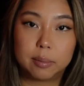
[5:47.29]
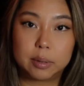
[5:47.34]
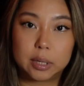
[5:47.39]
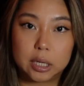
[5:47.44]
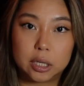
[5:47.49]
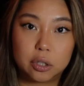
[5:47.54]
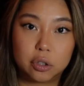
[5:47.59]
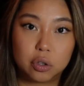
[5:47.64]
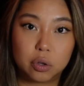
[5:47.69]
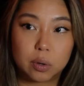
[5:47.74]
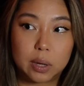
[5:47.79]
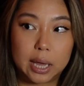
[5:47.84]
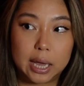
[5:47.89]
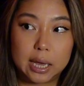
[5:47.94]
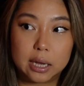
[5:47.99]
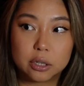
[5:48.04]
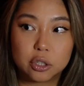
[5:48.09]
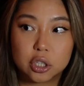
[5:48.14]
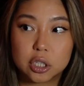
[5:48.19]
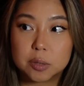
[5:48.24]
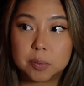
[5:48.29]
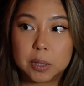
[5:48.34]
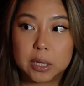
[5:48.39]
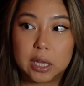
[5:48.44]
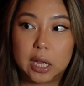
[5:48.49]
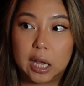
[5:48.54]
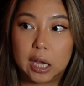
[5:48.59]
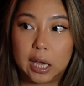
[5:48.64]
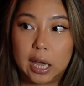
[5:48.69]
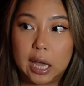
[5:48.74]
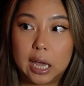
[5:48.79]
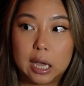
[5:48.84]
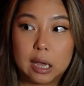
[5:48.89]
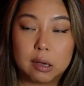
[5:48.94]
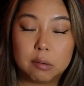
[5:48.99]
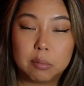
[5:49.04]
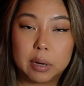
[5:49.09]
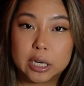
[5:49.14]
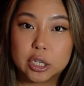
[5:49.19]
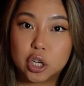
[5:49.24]
I mean, you can't just be like,
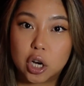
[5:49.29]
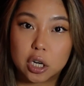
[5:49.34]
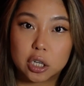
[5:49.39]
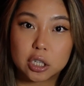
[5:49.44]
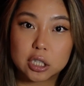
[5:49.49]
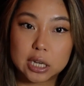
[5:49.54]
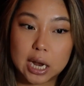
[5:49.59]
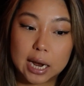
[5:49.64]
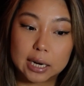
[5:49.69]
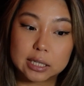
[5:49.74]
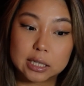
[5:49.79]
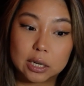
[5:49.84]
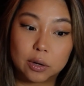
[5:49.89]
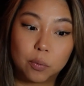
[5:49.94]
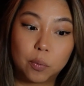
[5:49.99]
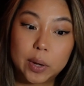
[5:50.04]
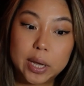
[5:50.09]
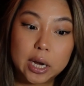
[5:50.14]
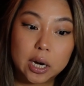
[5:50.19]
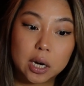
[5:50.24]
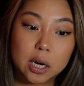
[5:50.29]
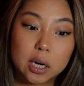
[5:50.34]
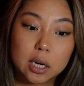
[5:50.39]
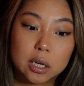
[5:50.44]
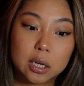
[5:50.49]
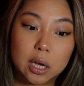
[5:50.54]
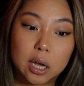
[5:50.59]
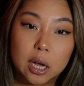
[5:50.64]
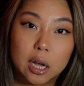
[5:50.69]
hey, my daughter's acting weird,